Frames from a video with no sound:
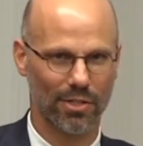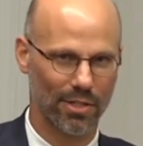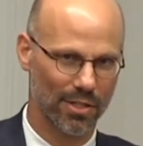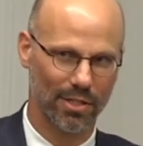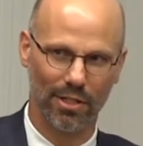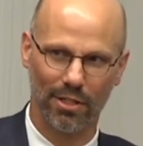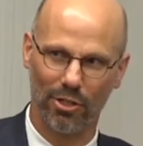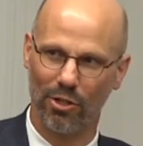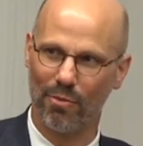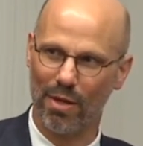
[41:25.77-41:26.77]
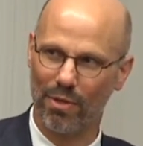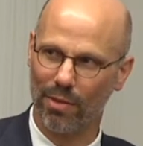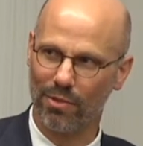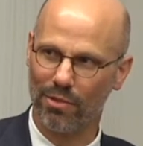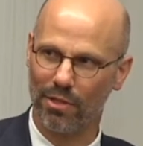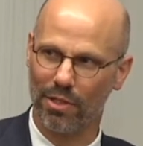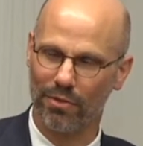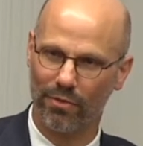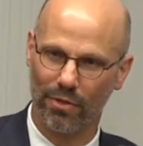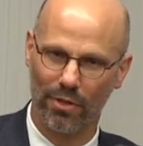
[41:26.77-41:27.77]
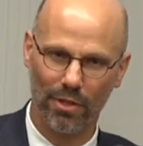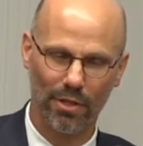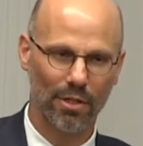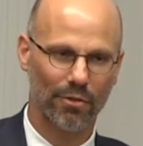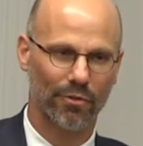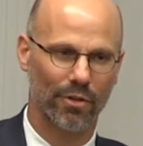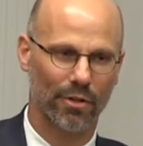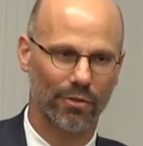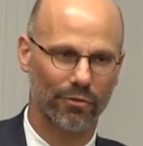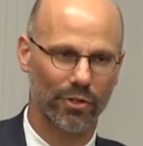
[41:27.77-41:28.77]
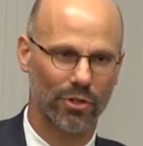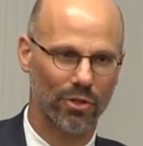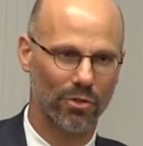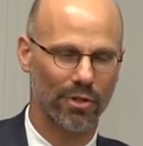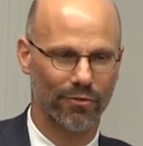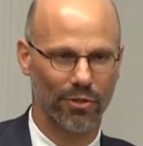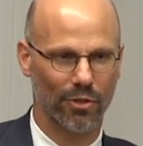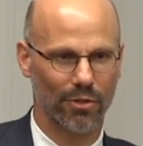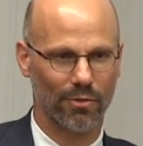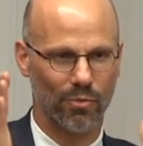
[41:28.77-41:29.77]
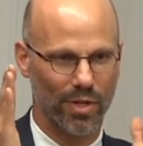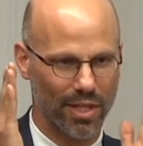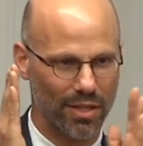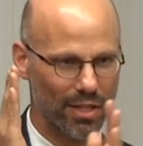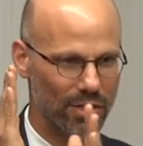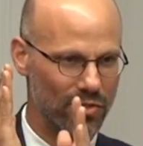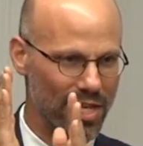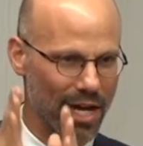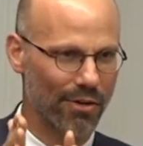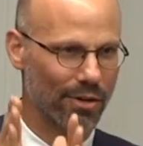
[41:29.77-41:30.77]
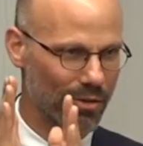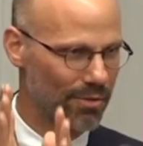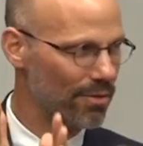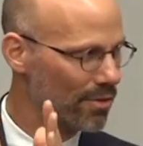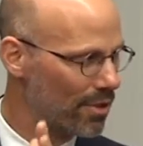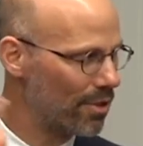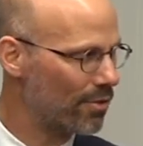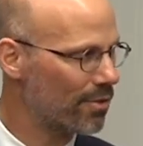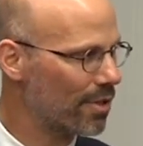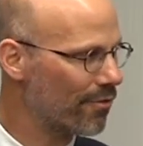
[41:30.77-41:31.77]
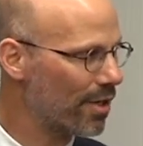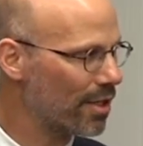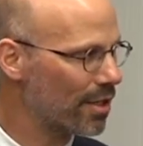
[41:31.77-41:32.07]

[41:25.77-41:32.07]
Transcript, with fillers: This is uh, you know there may be opportunities for for for you if you're within these narrow you know defi